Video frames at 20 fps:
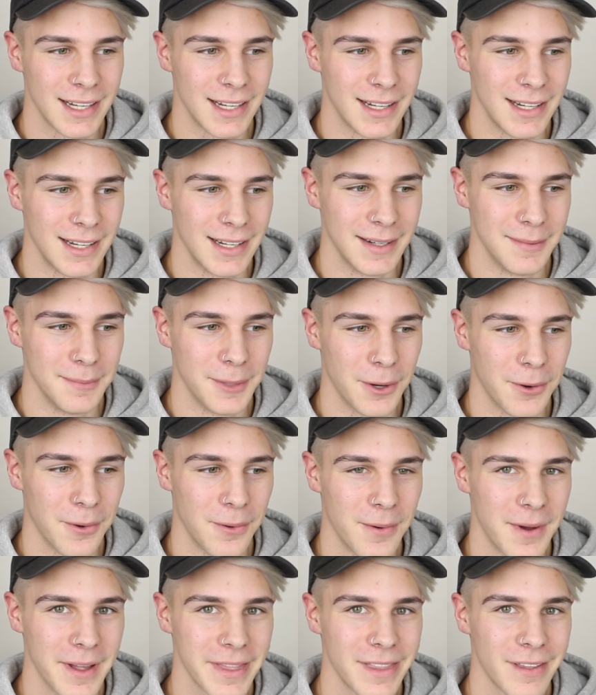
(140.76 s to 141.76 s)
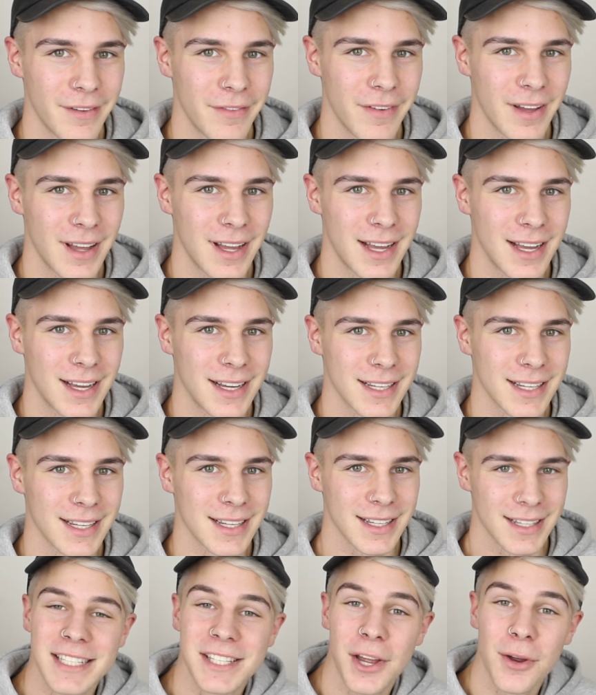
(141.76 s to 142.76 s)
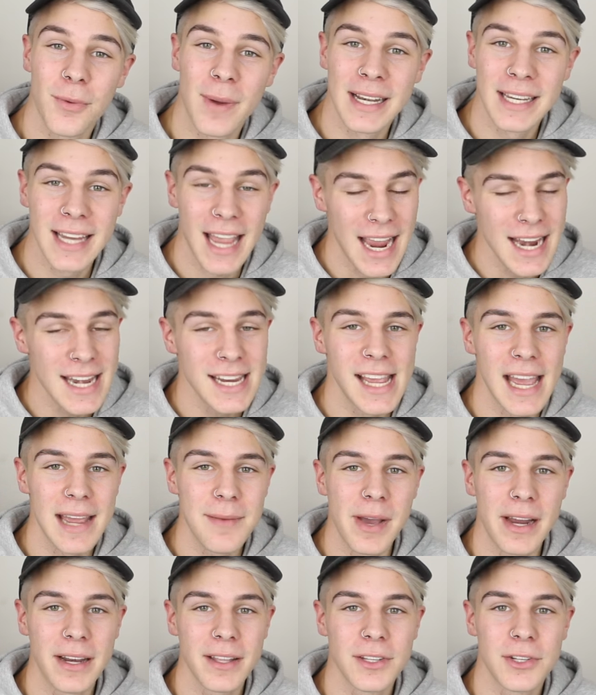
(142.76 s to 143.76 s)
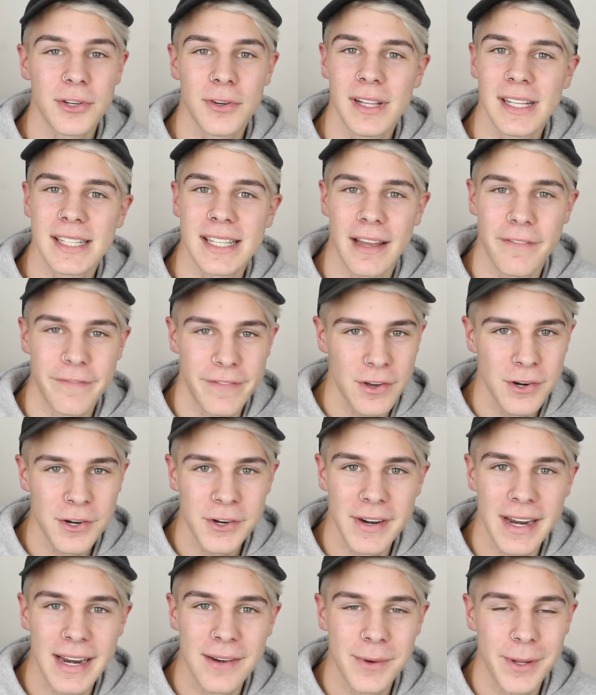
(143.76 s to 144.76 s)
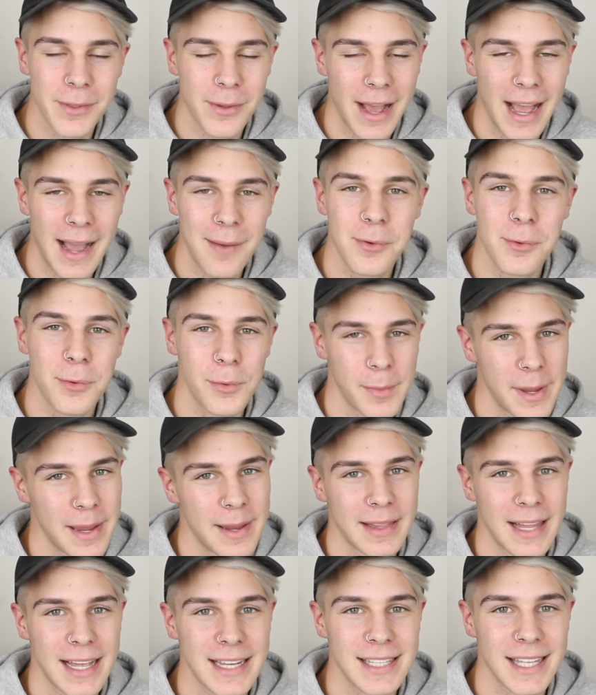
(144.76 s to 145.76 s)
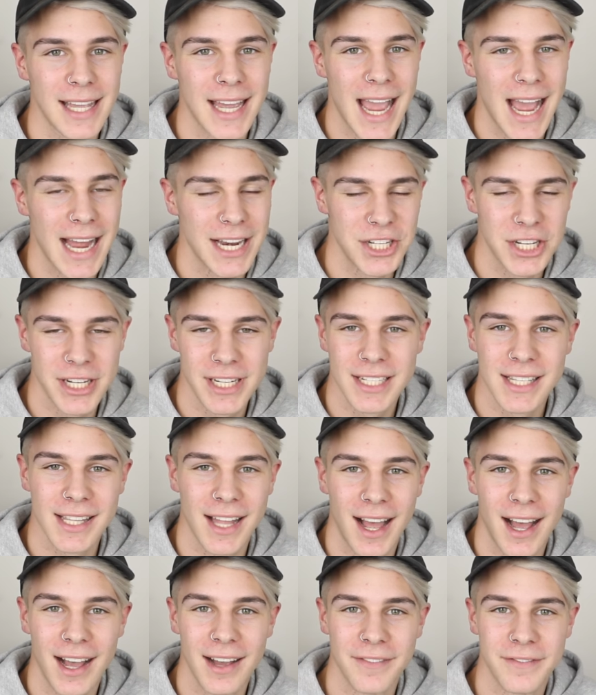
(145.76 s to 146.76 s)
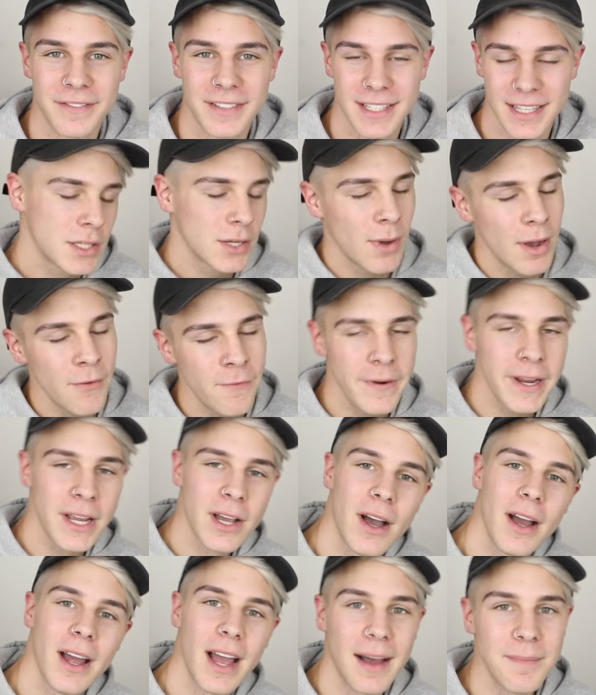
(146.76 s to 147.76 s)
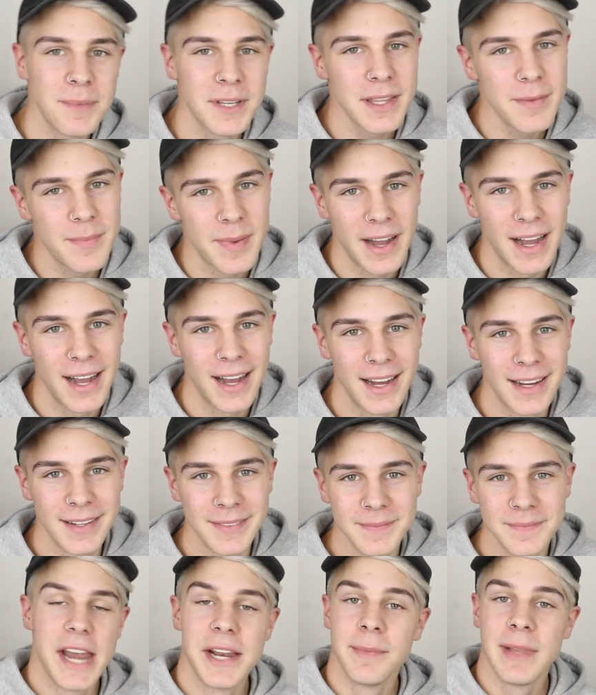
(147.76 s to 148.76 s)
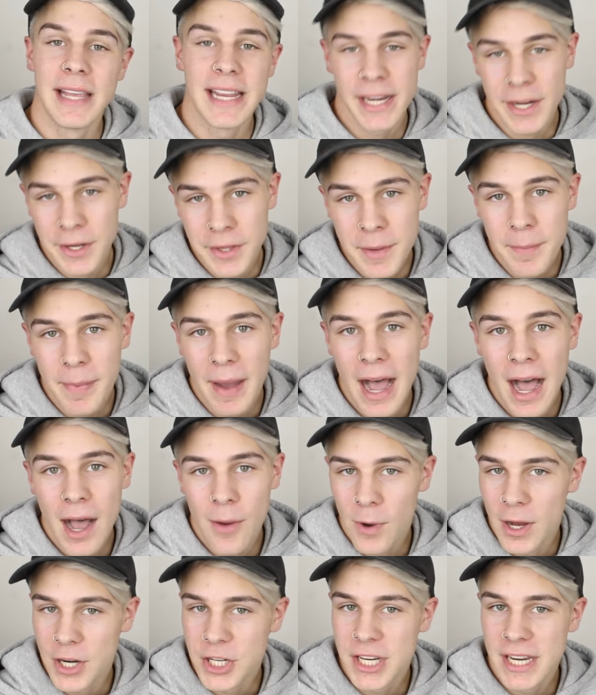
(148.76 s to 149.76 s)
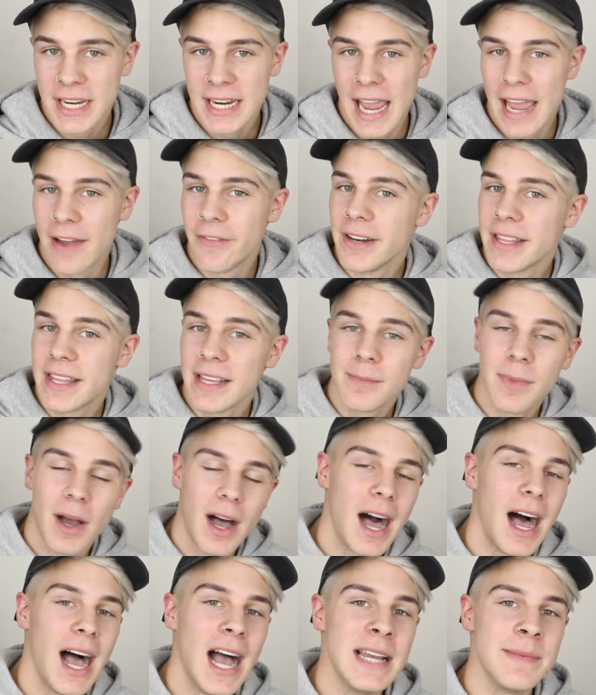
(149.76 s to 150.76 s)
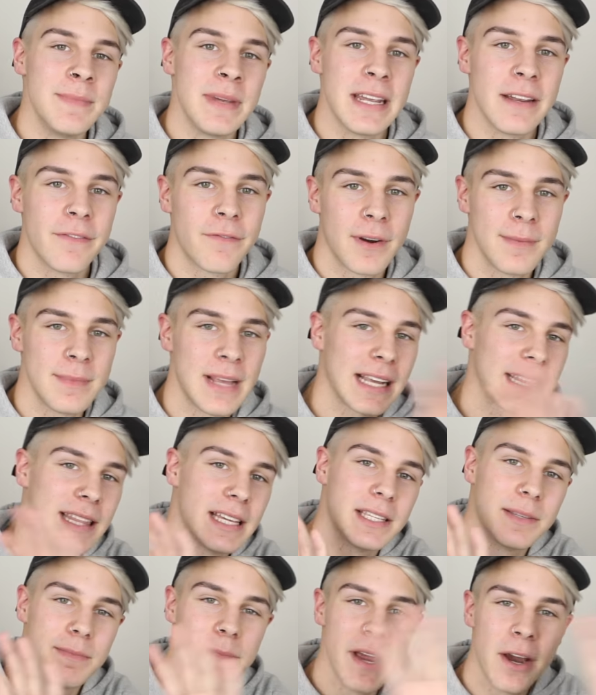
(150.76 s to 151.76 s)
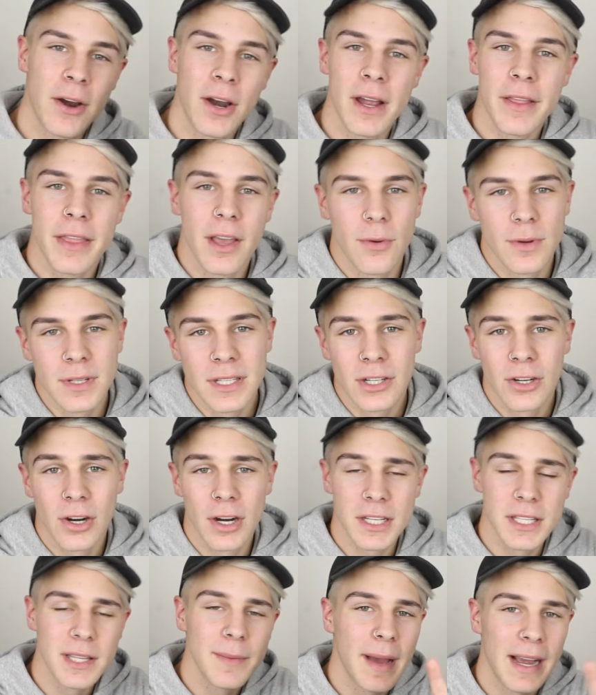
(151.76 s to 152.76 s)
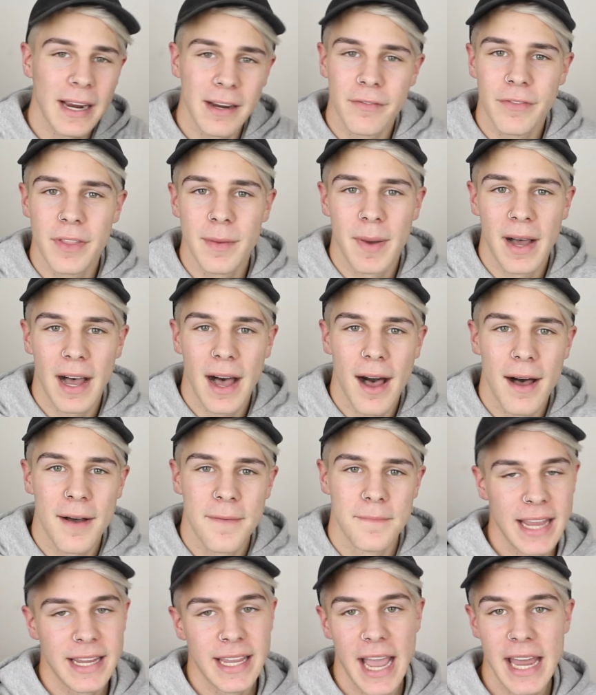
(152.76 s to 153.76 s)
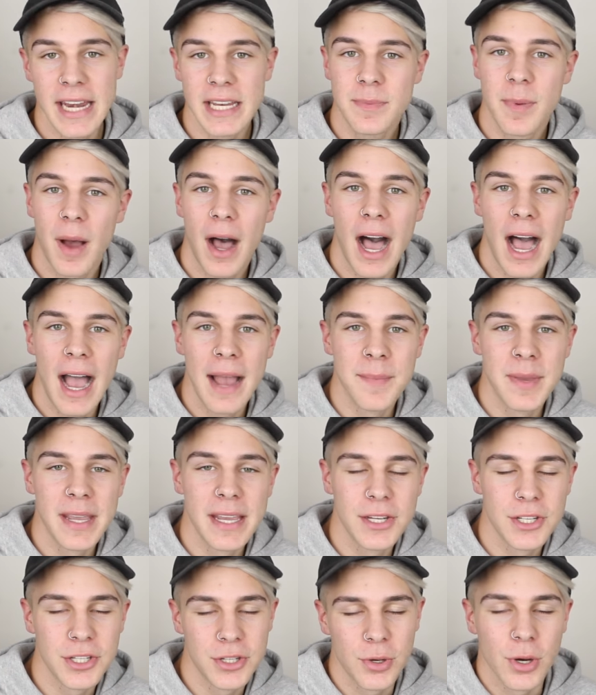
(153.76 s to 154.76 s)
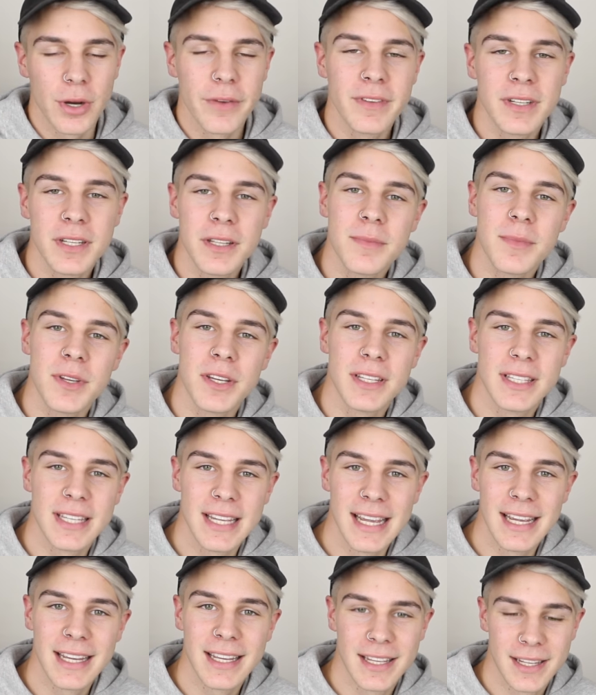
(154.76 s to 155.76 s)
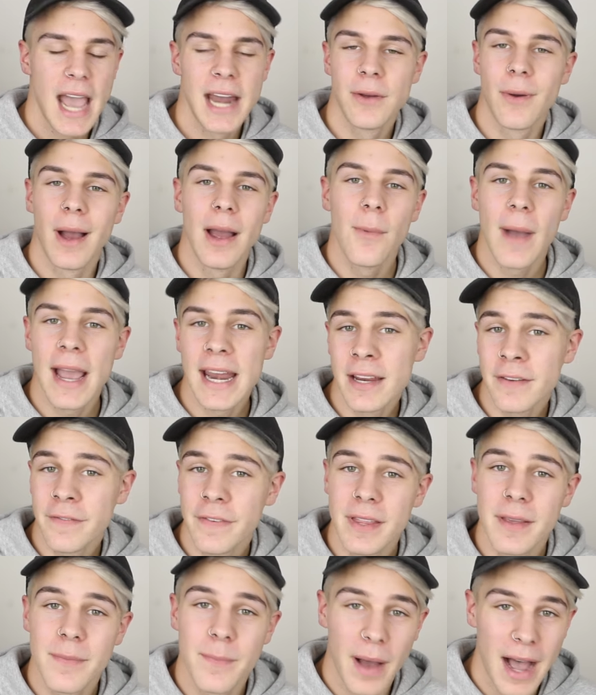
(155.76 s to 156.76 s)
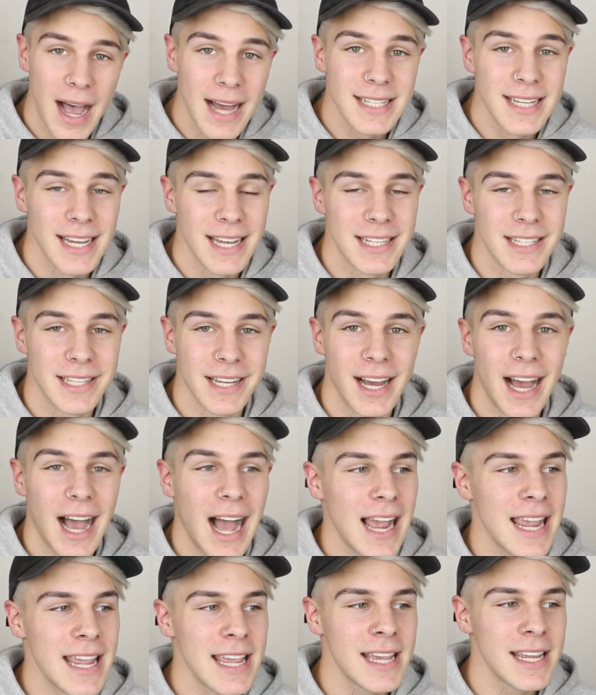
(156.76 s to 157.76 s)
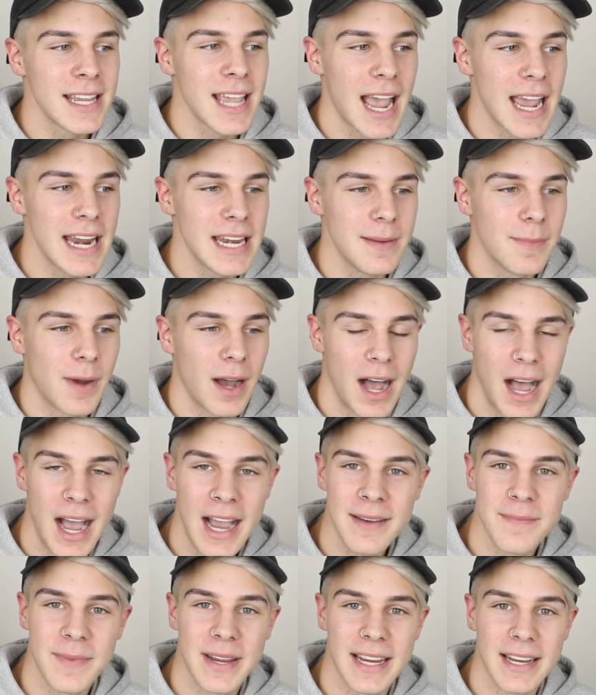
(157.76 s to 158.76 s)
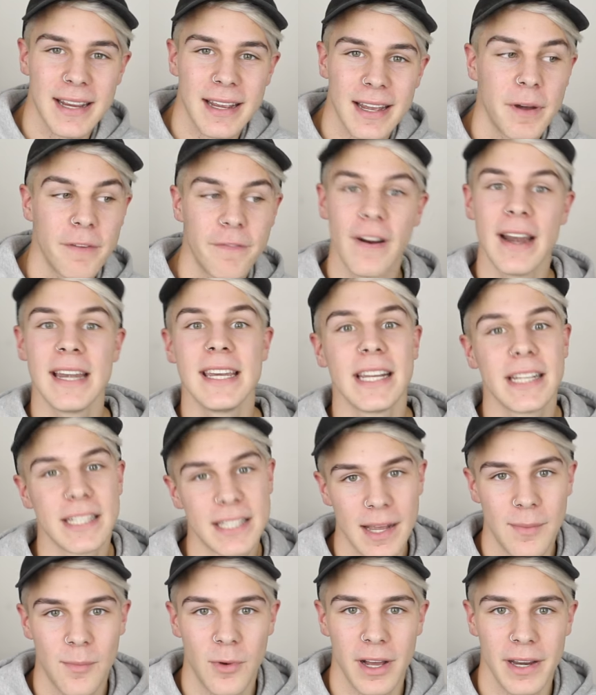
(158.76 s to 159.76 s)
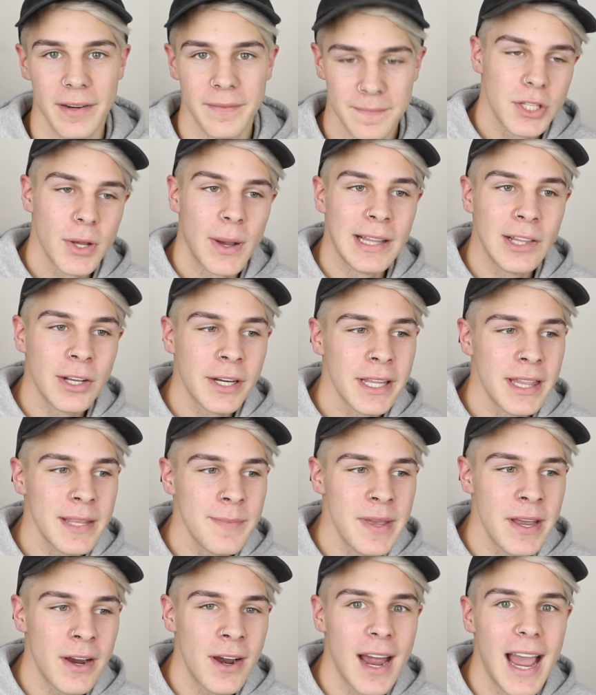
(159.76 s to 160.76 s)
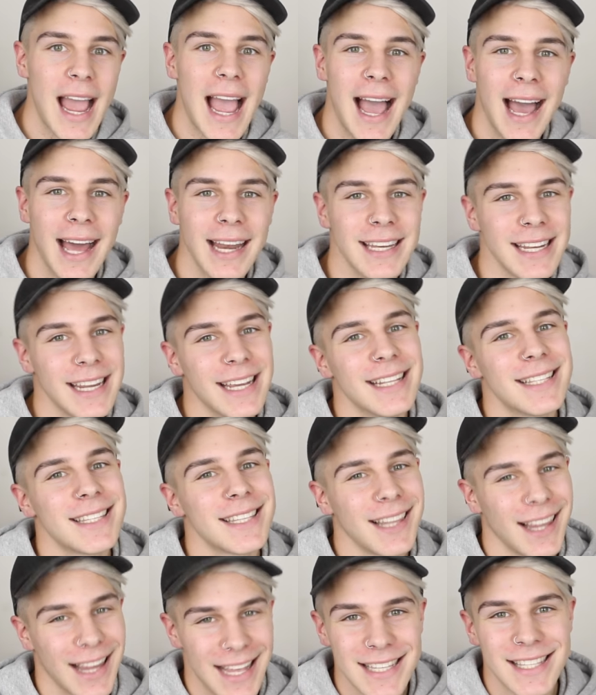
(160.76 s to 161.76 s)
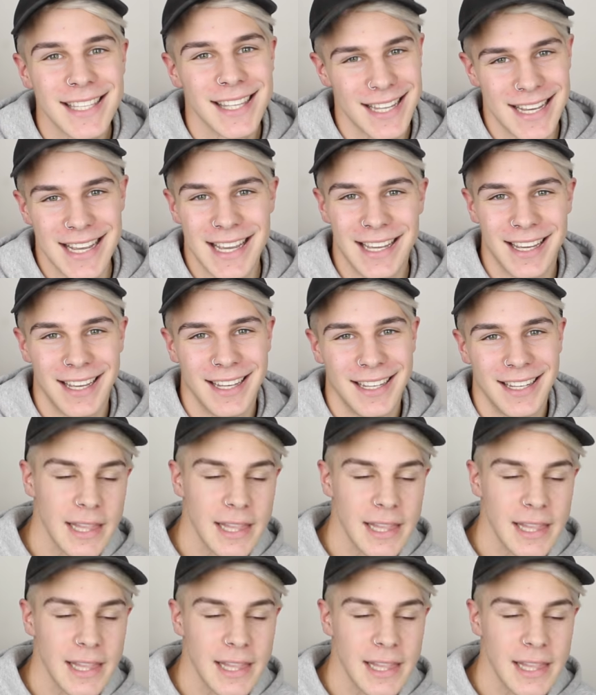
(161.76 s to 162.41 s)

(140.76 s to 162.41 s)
what the fuck? So when Katie came out of the toilets, I filled her in with what happened with me and Leslie, and she just laughed. So off we go up to the bar, and I'm leaning on the bar watching everything behind me from like this mirror that was across the back of the bar, and Katie's behind me just grooving to the music. Anyway, waiting for the bartender, I hear Katie behind me befriending someone. So I look in the mirror and it's Leslie.